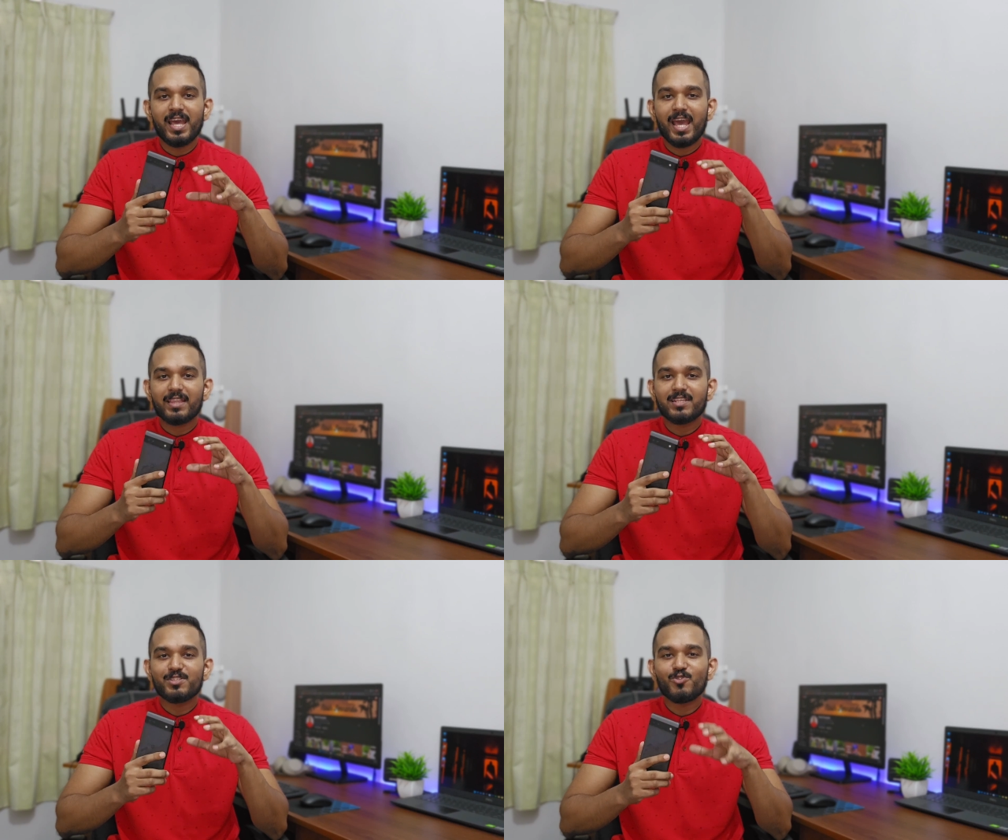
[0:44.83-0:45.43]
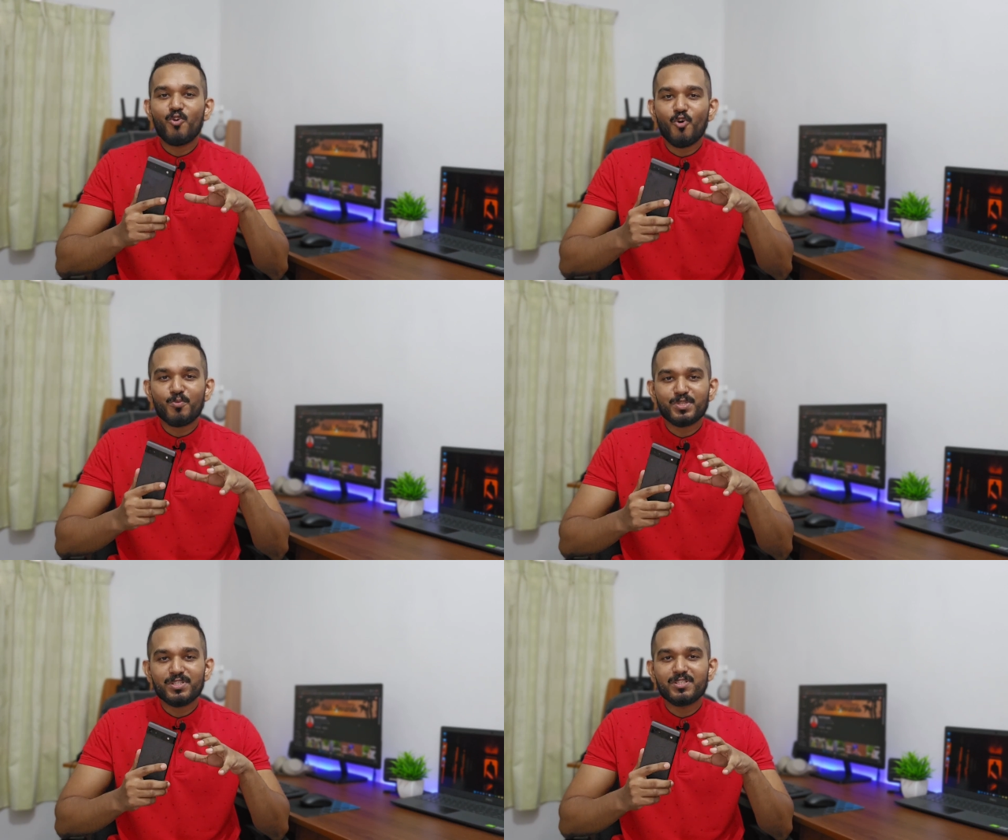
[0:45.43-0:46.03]
and there's no
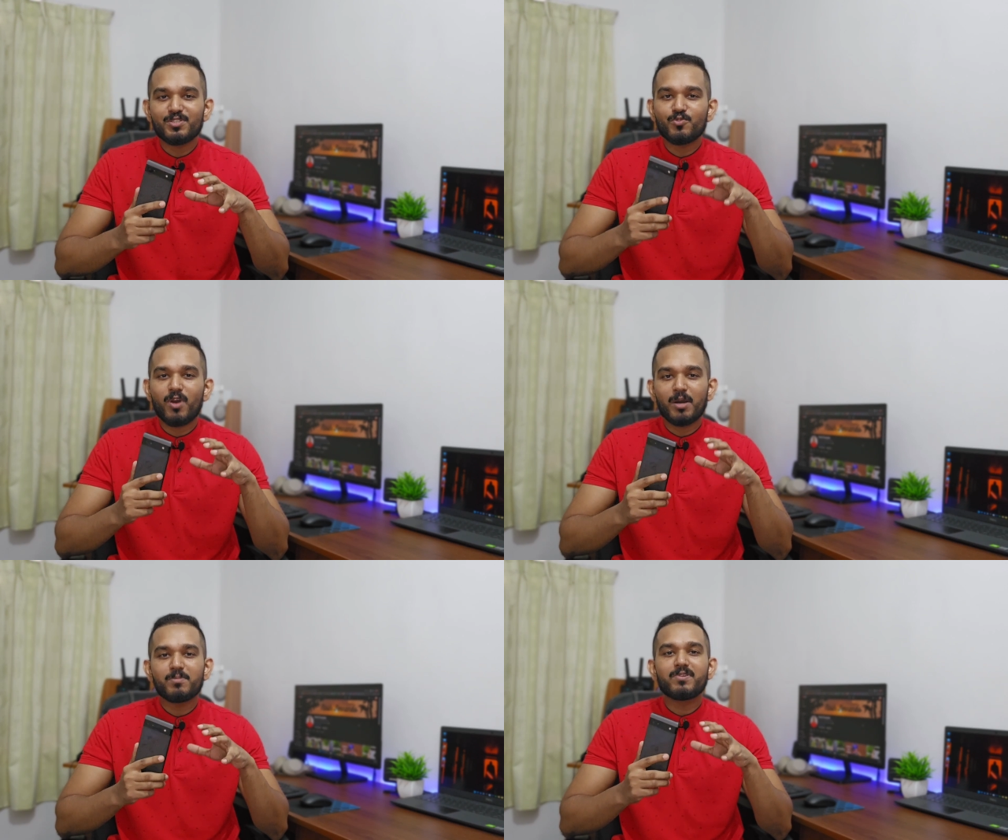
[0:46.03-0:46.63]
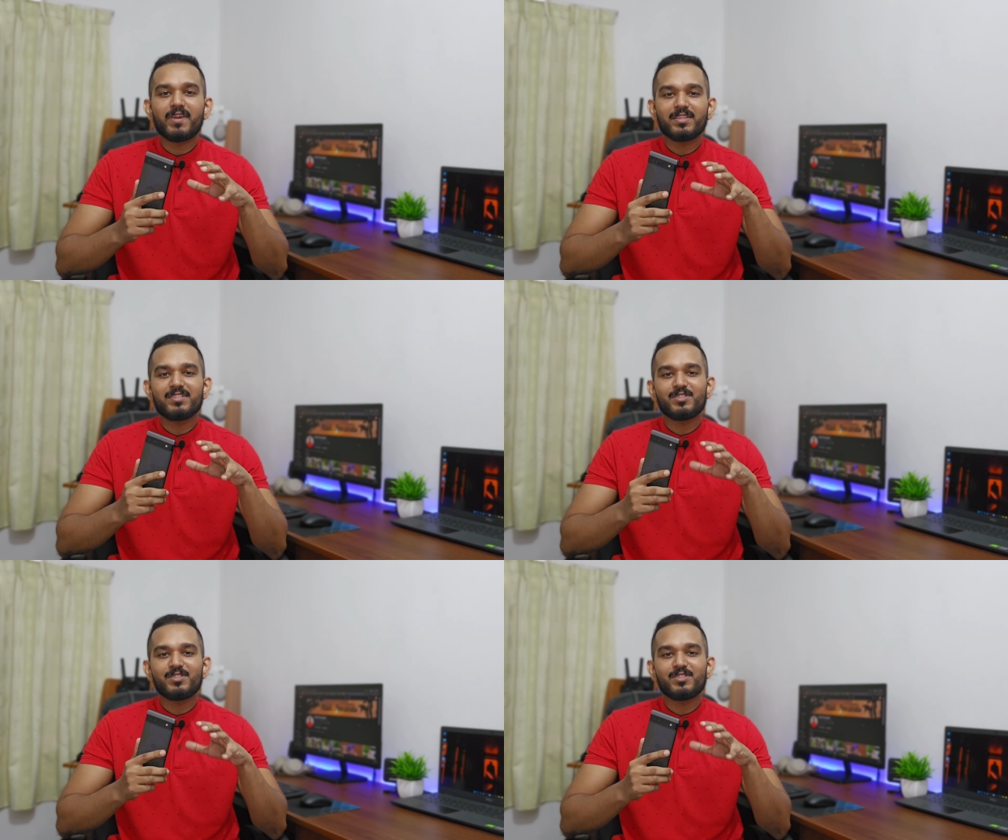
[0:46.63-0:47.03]
options to upgrade the